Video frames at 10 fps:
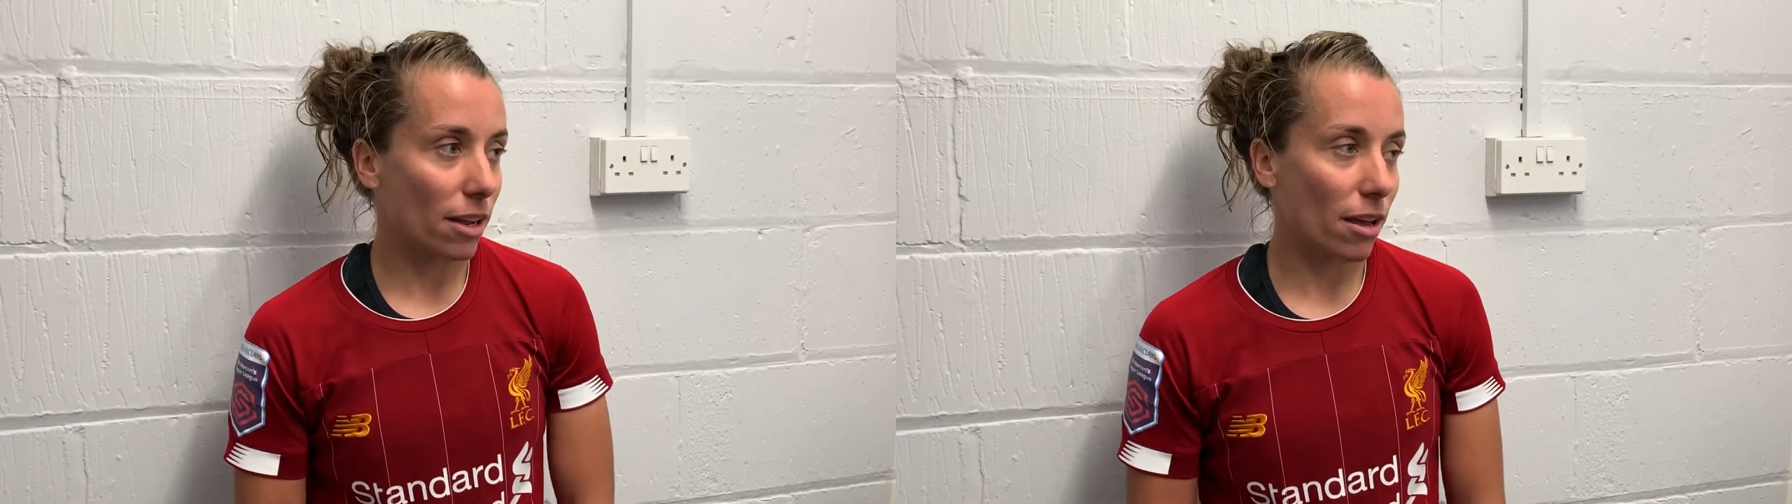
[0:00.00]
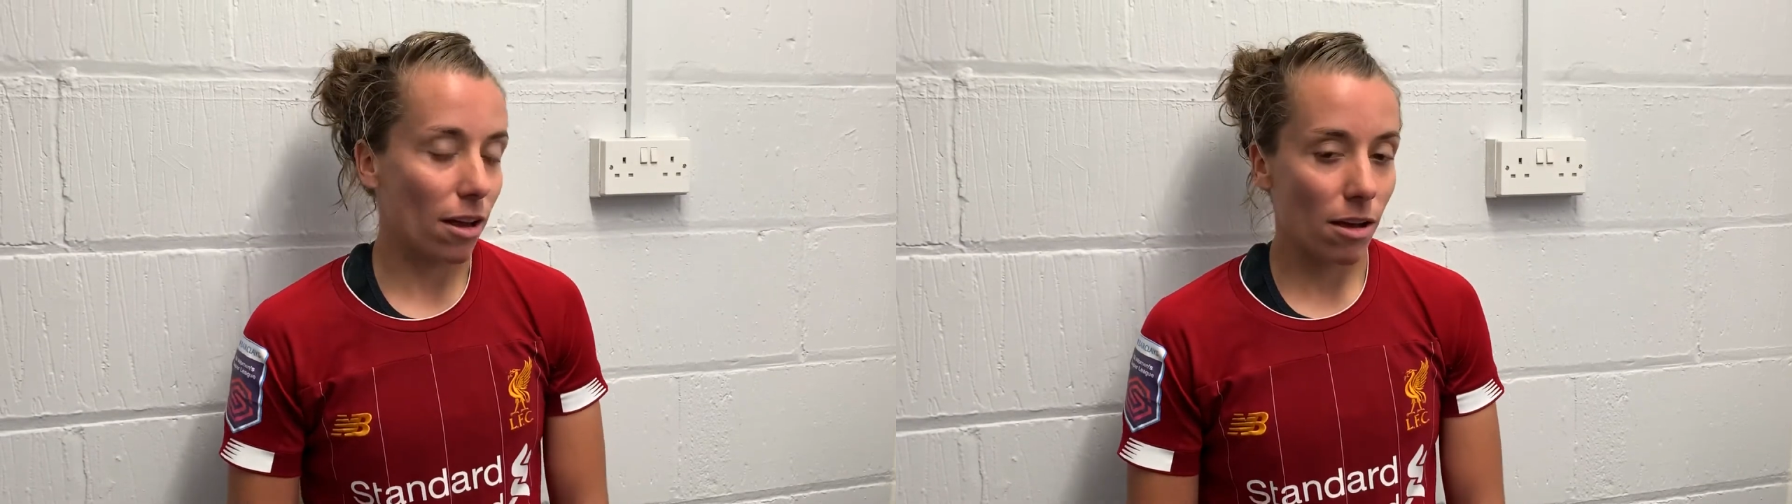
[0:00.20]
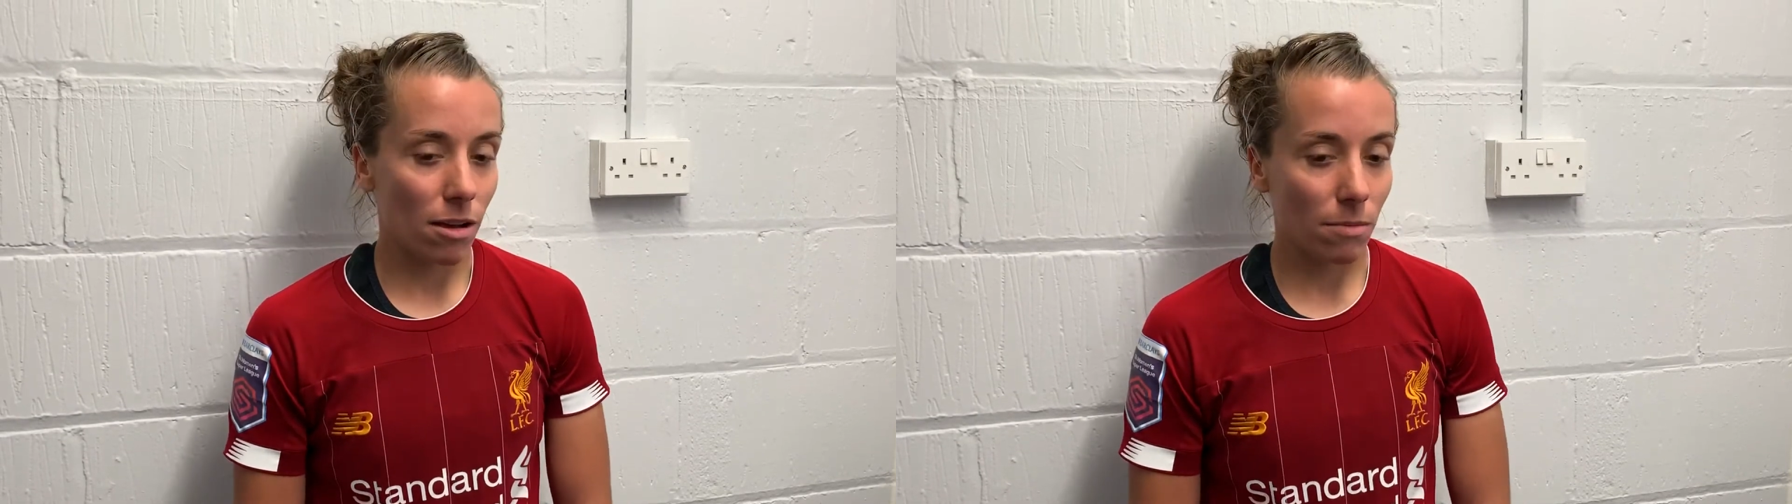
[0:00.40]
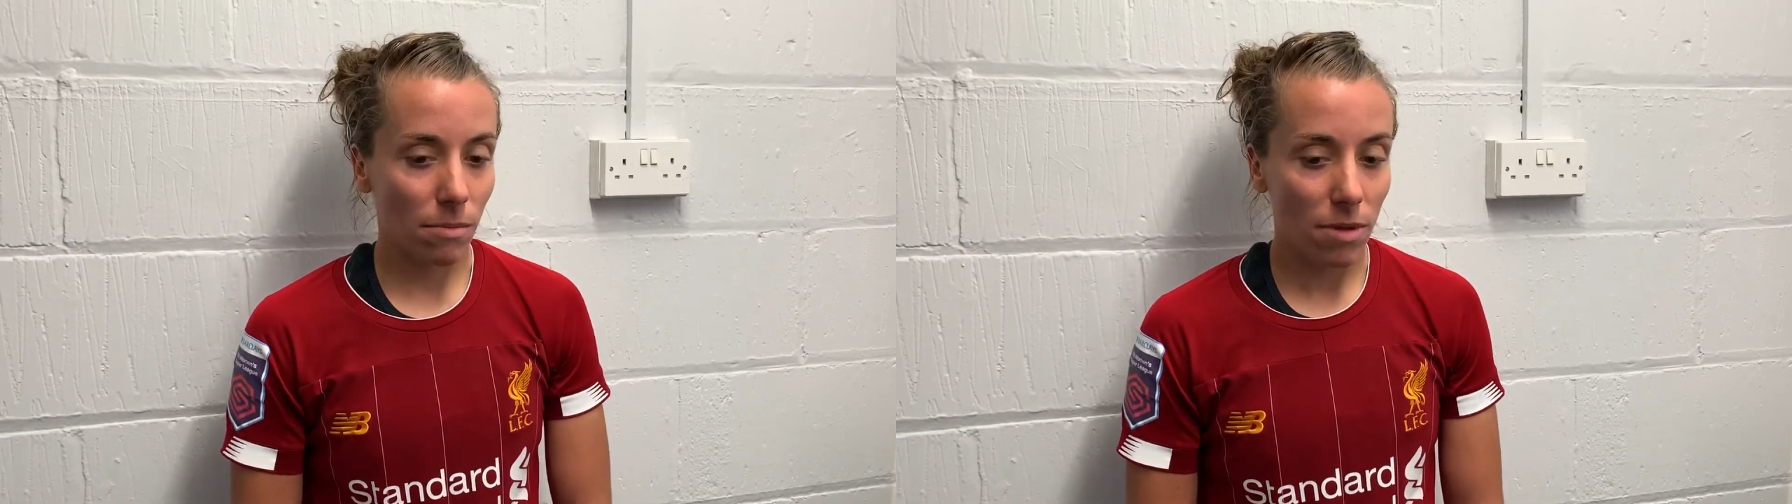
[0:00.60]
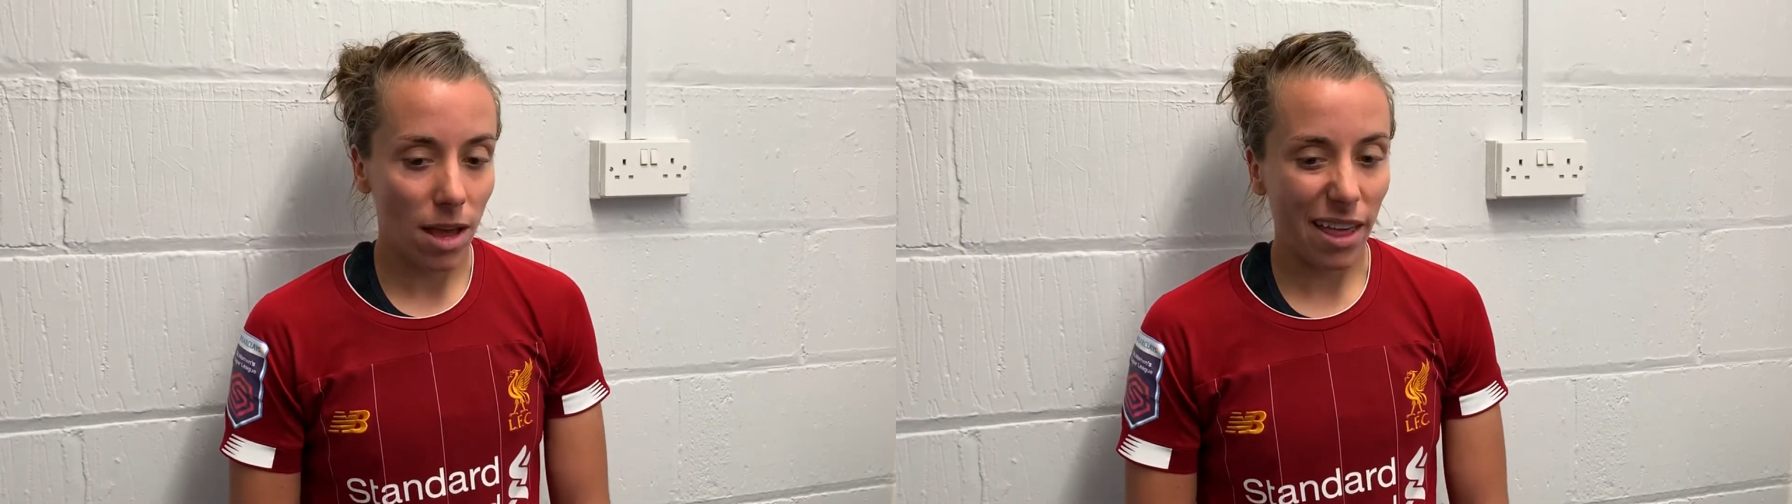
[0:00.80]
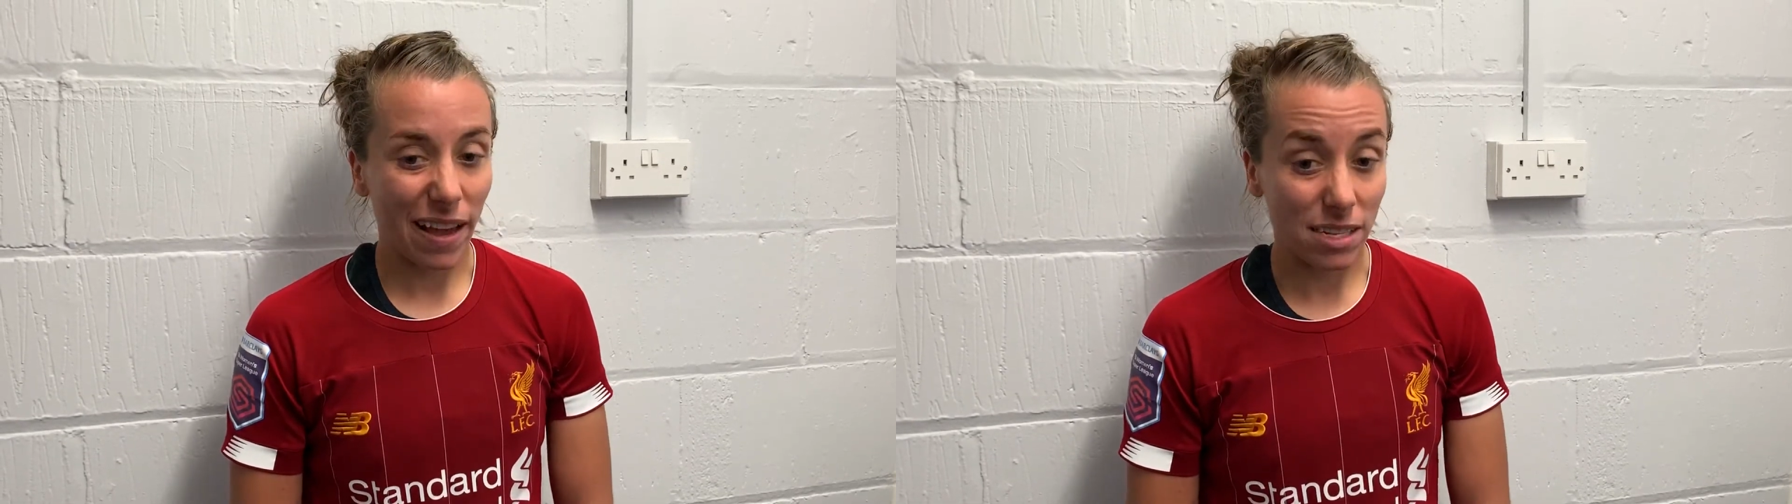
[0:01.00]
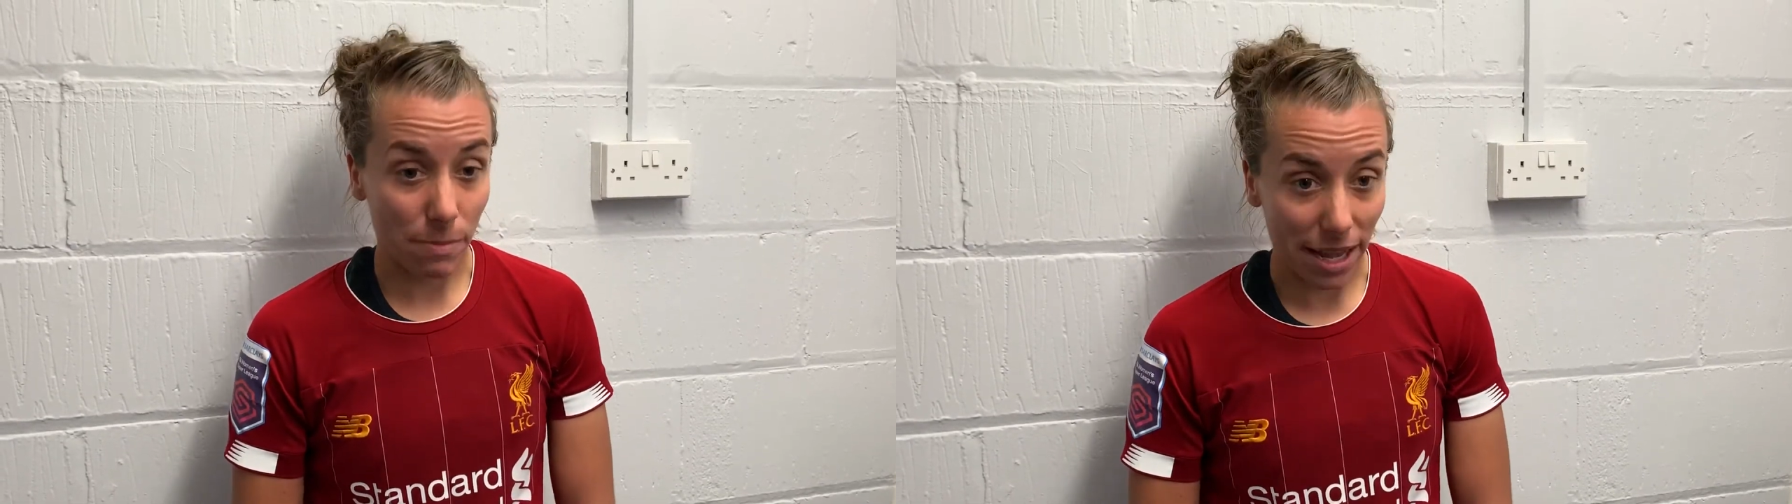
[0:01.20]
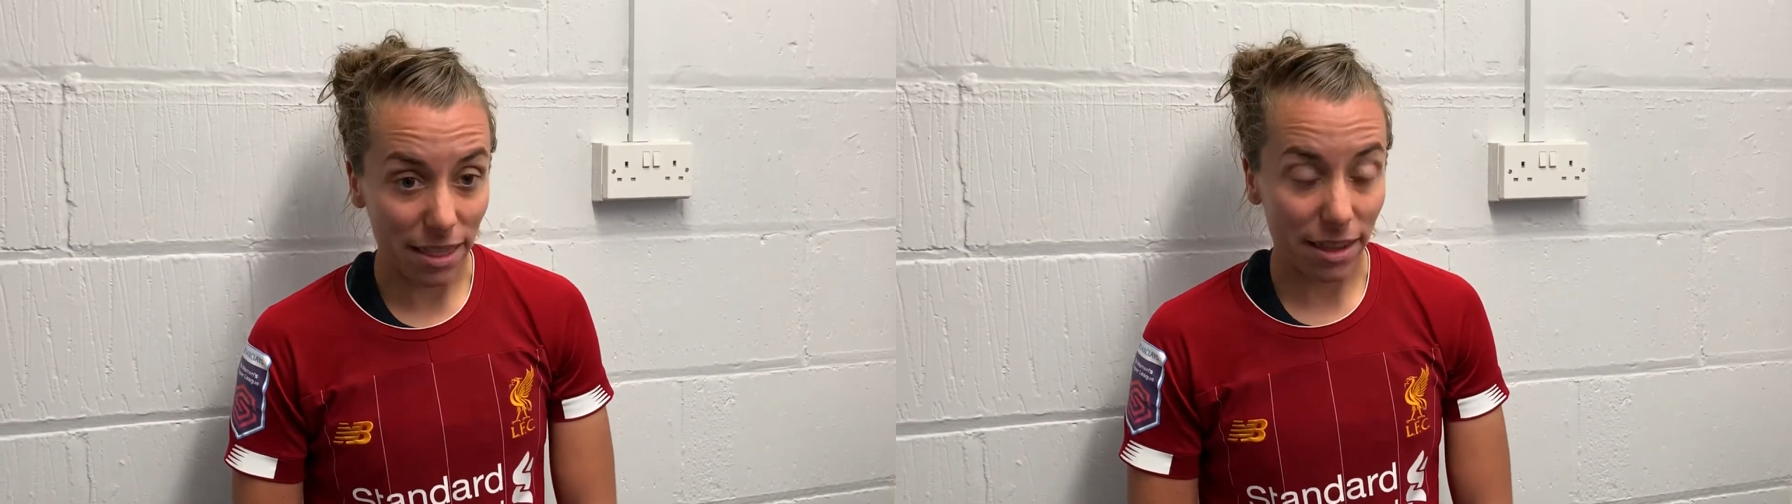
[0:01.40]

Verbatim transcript: Um, and that's the main thing.